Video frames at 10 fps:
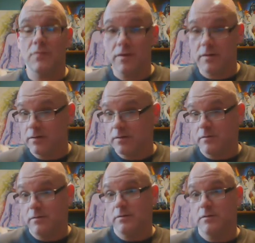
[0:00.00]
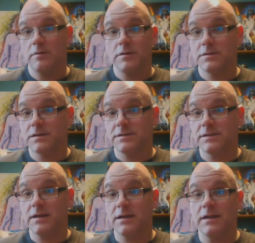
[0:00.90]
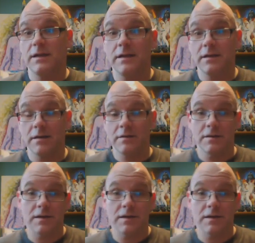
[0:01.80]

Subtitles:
where you're succeeding in